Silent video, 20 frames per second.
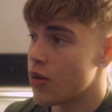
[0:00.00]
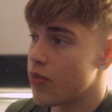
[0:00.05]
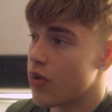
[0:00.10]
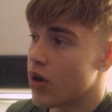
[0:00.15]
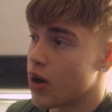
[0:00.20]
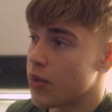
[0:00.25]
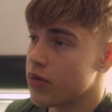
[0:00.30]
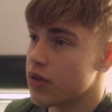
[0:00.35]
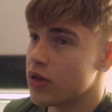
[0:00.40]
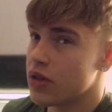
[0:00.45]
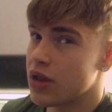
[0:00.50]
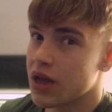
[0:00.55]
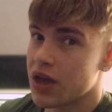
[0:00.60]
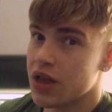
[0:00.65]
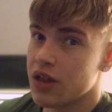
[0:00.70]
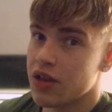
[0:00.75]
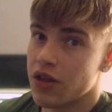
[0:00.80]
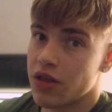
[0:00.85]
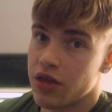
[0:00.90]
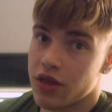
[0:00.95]
probably
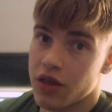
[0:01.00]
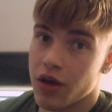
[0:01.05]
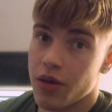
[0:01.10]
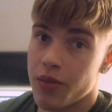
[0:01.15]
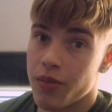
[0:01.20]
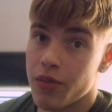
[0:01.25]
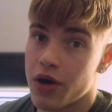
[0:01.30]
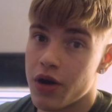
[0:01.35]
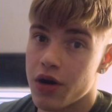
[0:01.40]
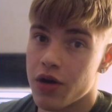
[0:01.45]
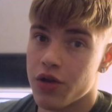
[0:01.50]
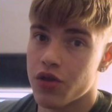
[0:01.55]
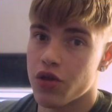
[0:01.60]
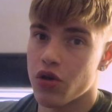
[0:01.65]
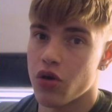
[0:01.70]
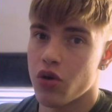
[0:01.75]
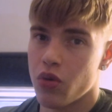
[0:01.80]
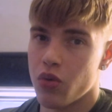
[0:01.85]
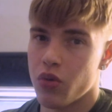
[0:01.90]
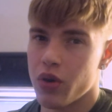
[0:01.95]
like in December,
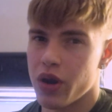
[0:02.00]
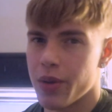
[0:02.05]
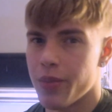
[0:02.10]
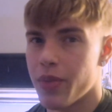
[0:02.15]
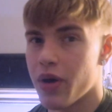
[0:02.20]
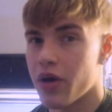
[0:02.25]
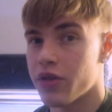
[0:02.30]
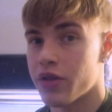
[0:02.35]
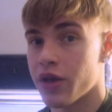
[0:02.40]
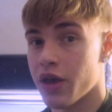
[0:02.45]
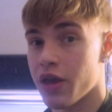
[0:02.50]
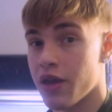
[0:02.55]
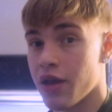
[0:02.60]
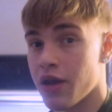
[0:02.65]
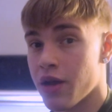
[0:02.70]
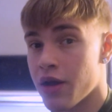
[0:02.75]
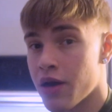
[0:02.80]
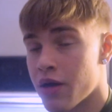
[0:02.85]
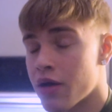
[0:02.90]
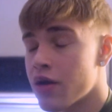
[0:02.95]
so in about a
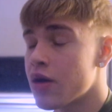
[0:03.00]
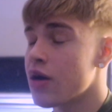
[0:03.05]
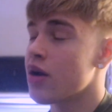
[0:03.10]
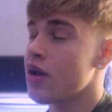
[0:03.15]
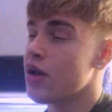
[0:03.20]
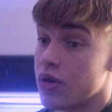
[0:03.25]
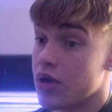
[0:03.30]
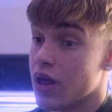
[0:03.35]
year.